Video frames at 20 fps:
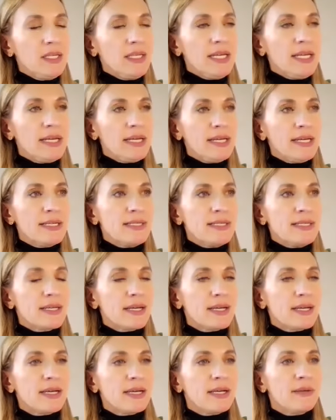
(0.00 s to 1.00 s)
and
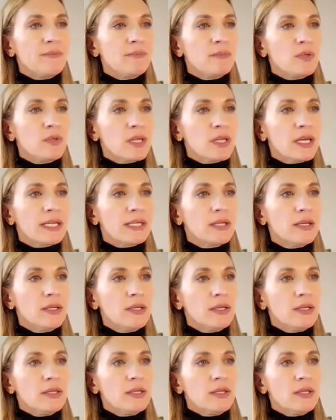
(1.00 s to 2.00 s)
um, you're like
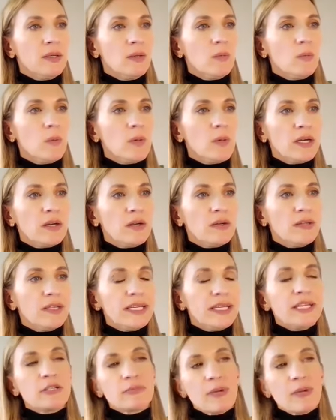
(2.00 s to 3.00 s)
well
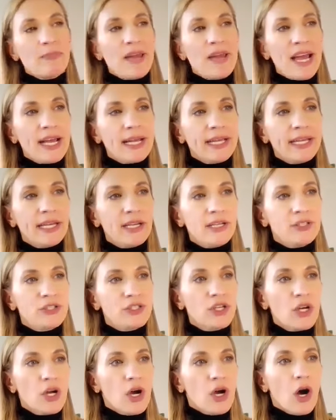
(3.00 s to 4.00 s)
here's my
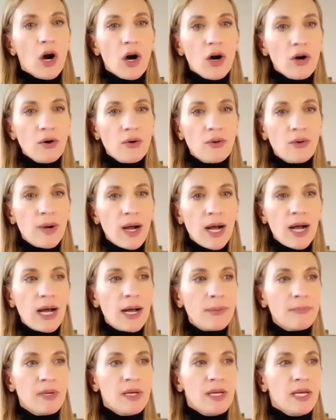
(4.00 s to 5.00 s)
package oh
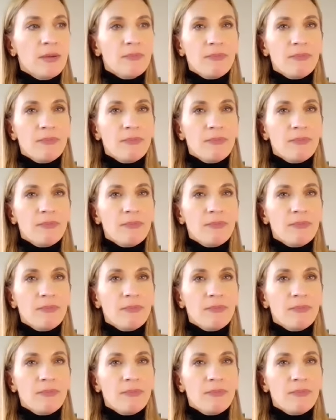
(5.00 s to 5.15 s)
um